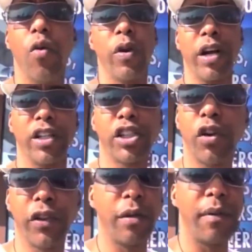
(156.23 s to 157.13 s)
We're going to
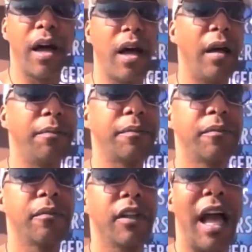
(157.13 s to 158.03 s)
show them
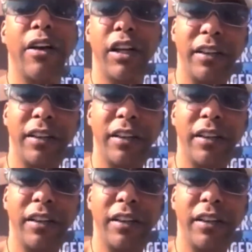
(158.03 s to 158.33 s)
how to